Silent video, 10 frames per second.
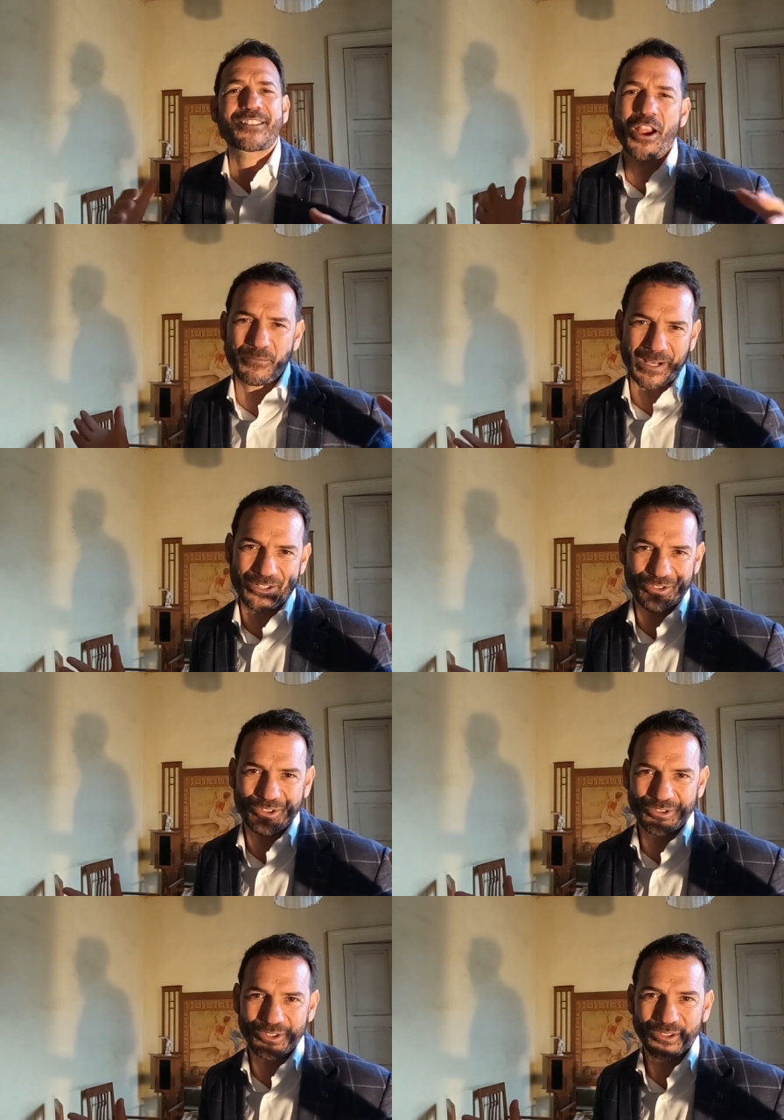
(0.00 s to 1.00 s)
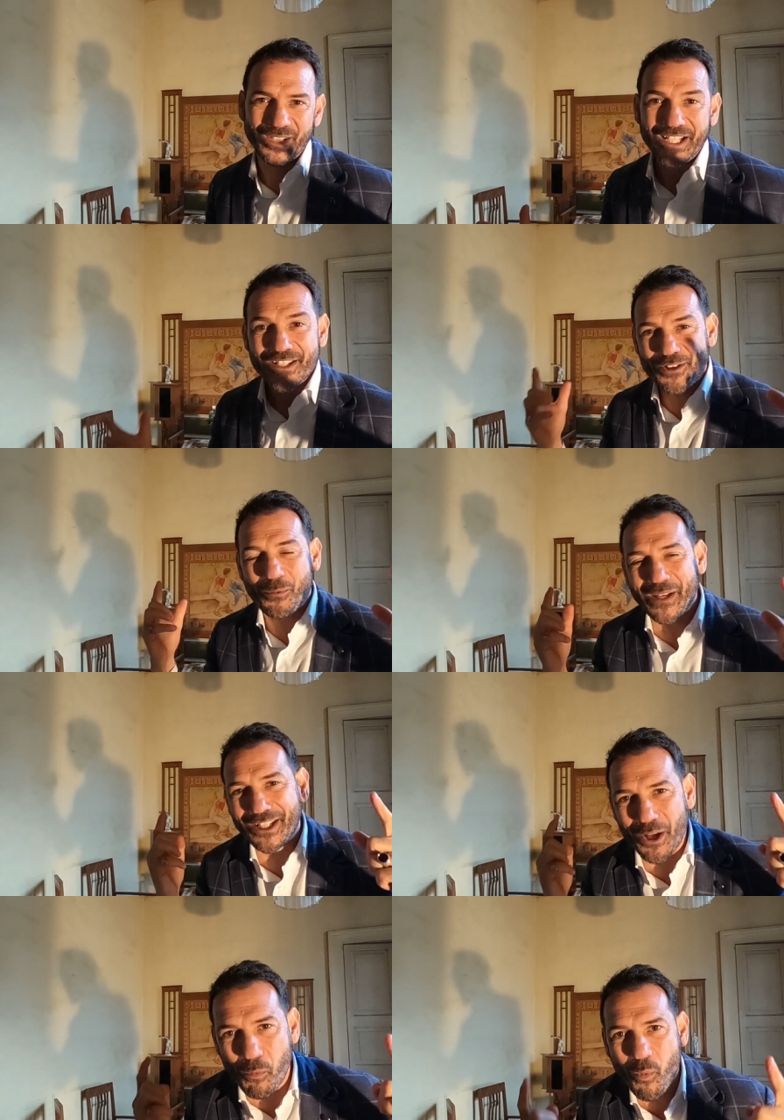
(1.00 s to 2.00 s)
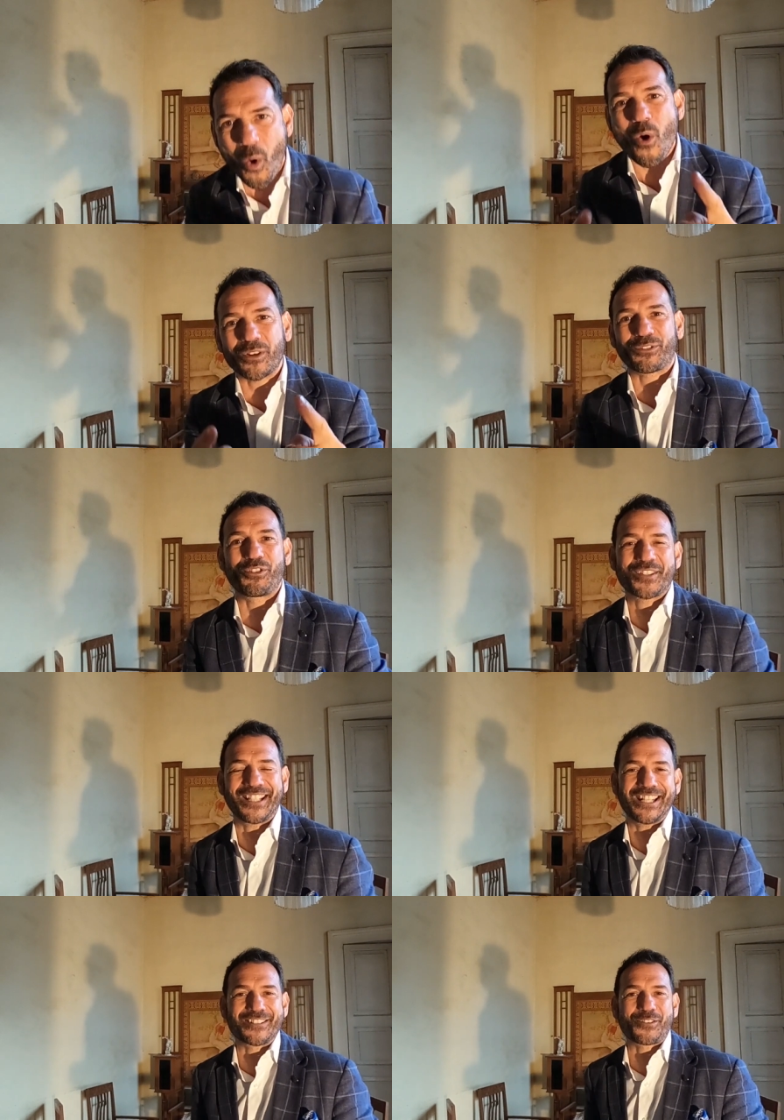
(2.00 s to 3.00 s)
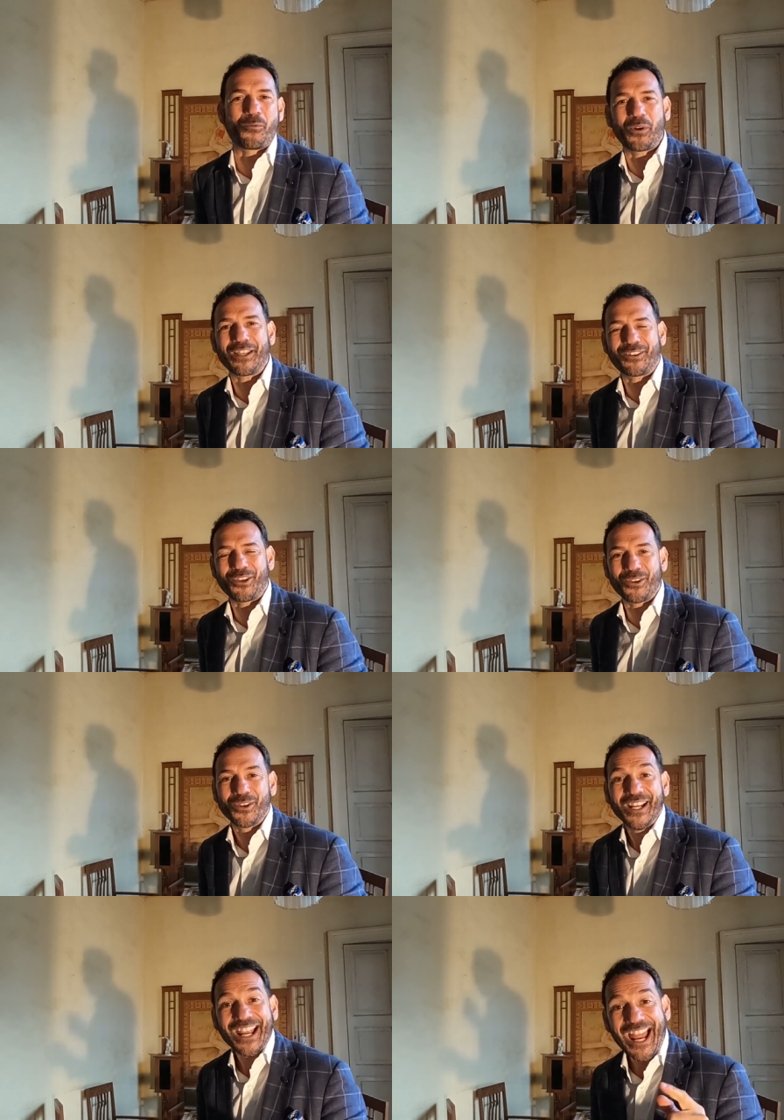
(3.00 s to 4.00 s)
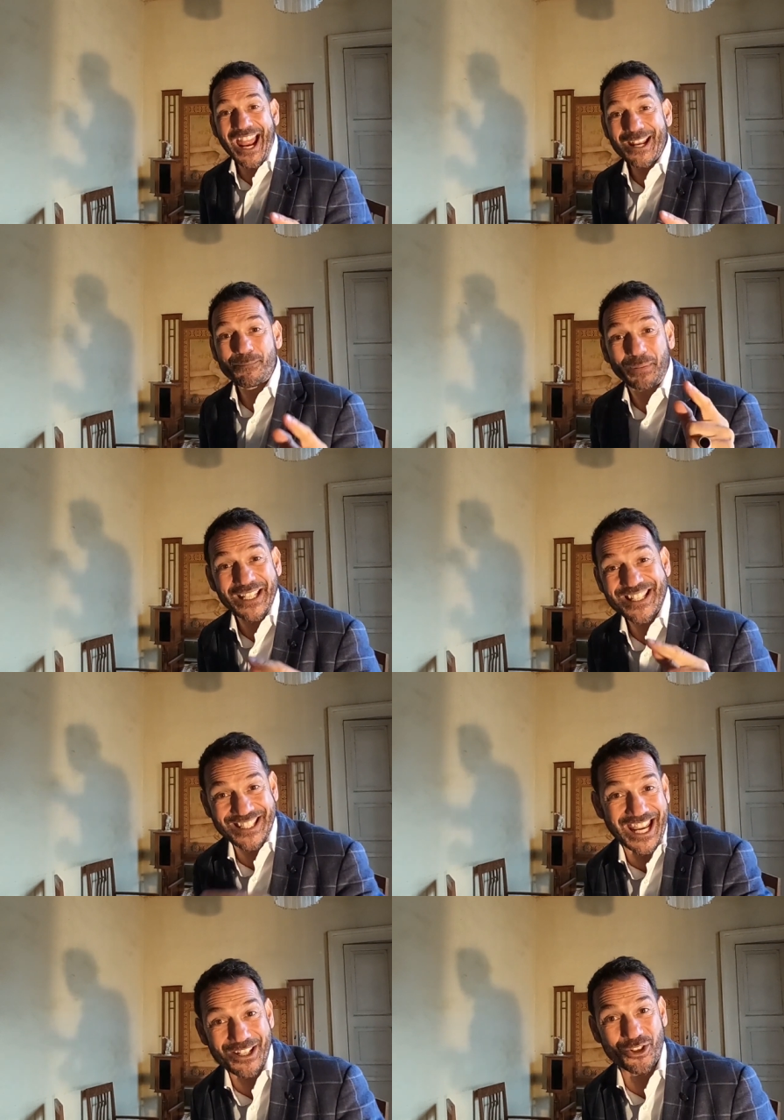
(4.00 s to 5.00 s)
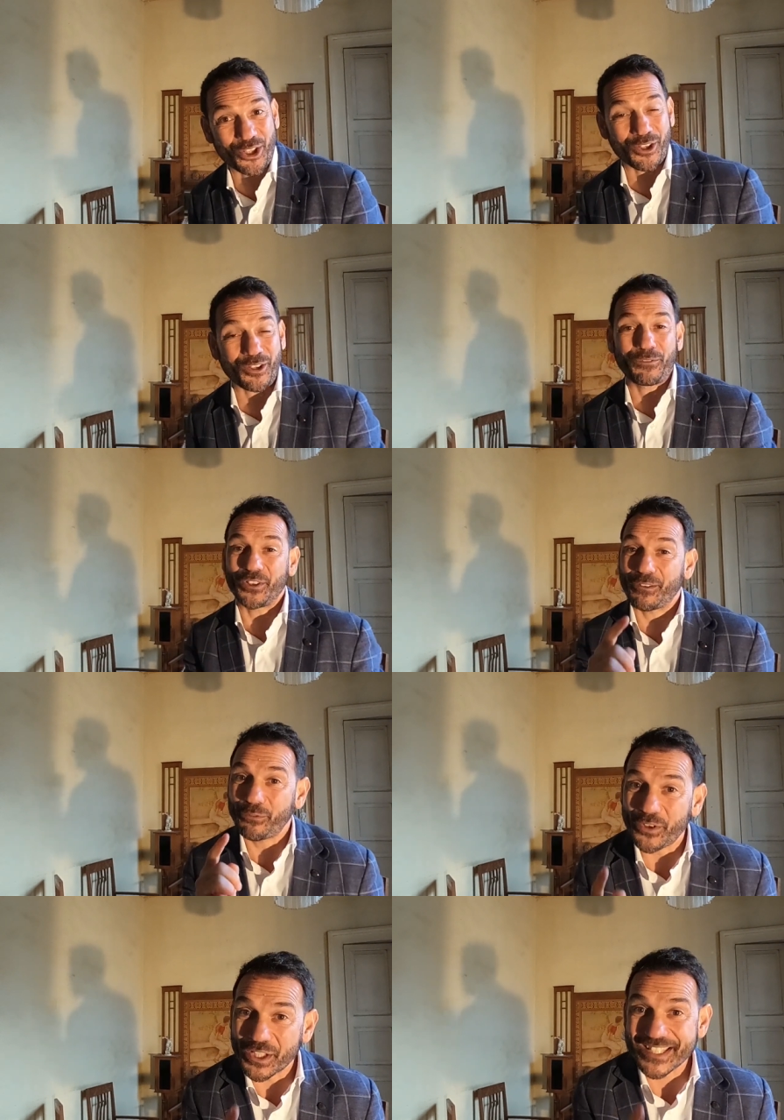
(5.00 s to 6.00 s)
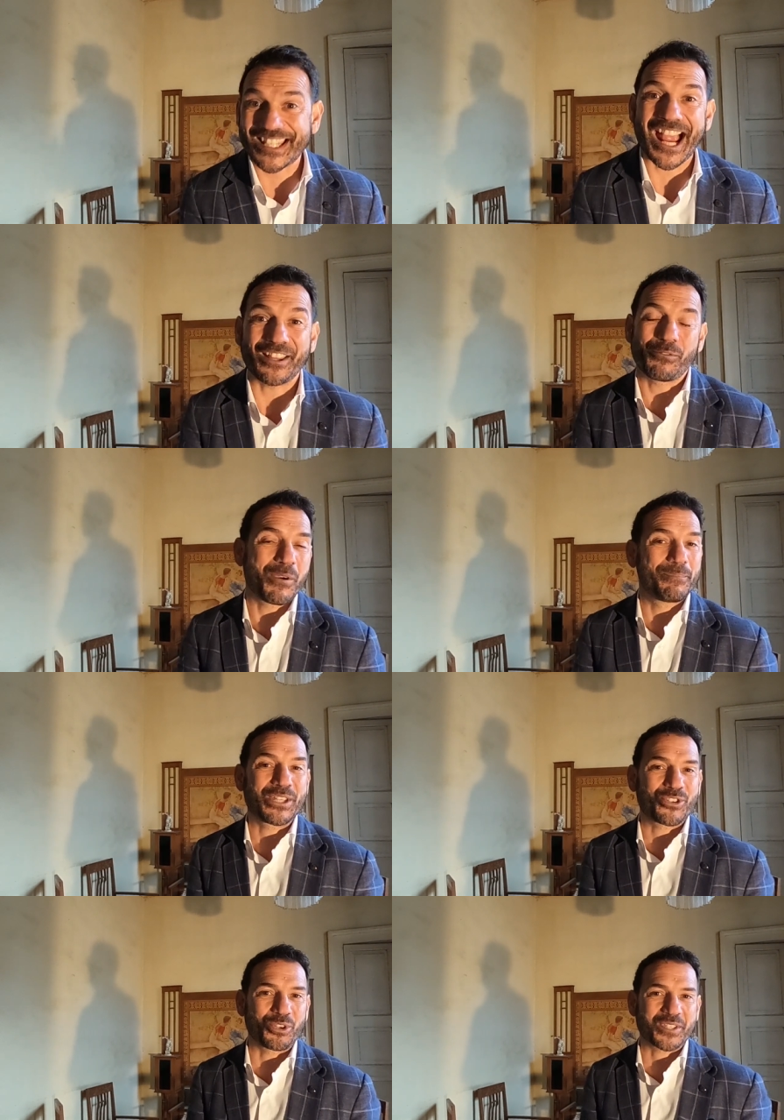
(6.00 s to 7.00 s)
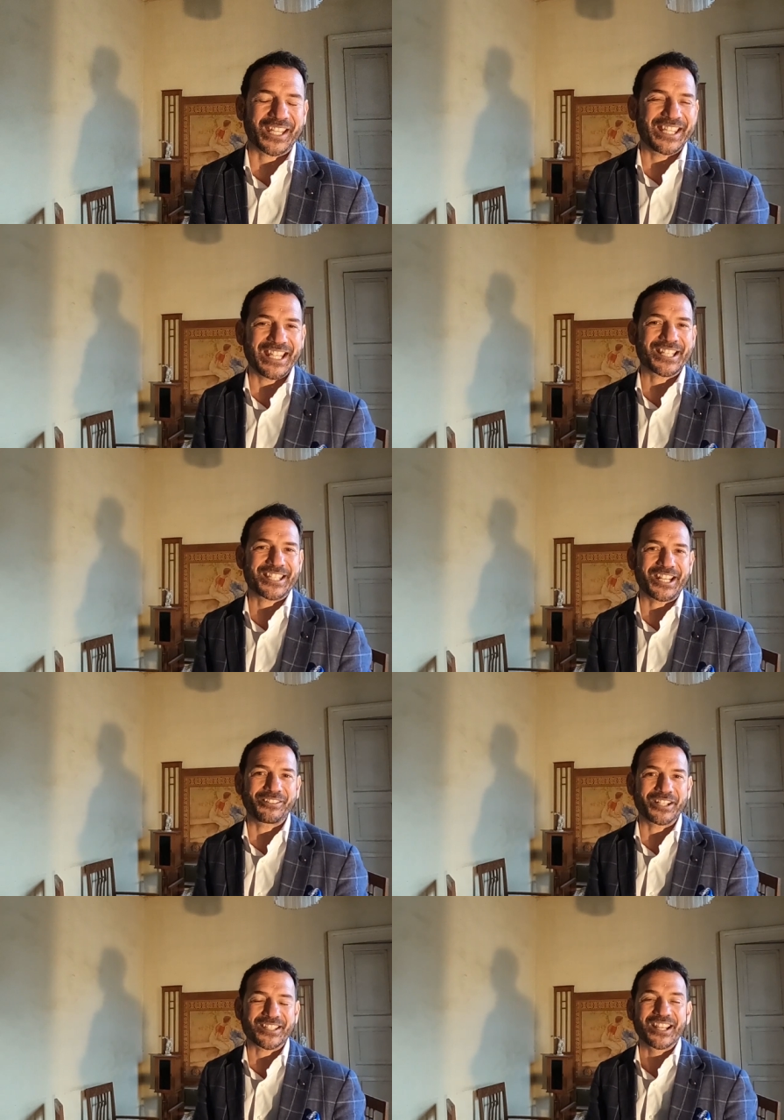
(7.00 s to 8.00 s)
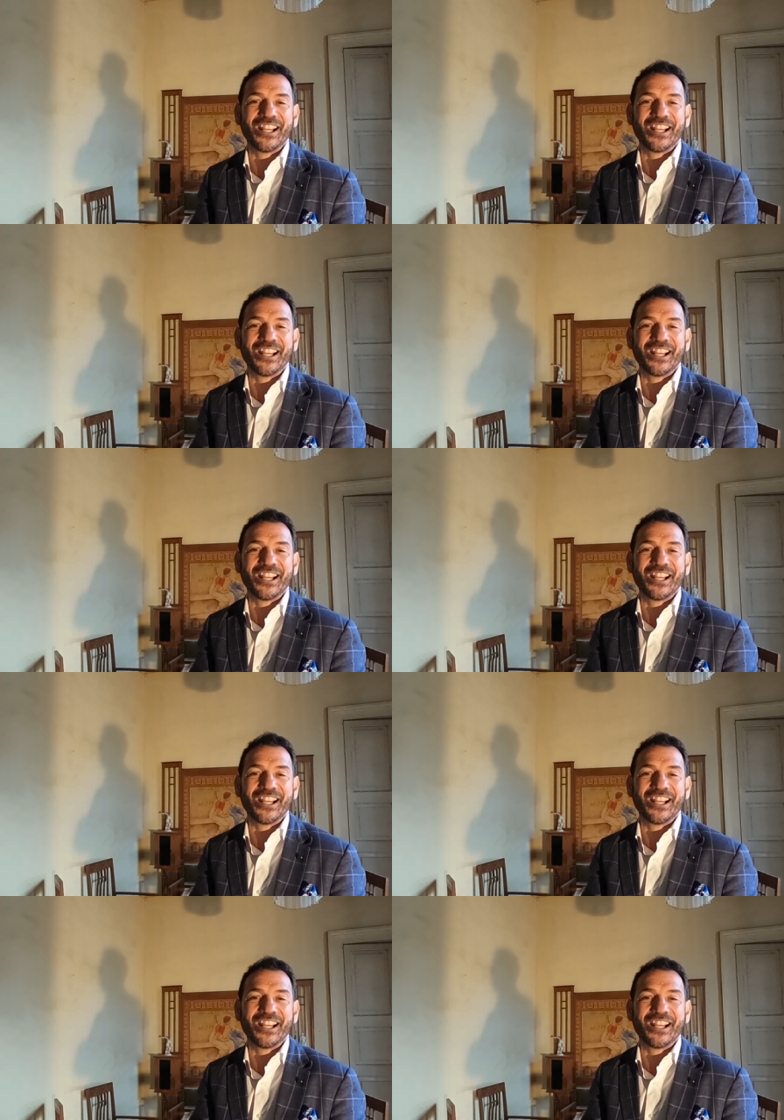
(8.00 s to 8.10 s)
So much to do. So we're going to walk through Salento with you and please stay tuned for the first town that we'll be choosing in this series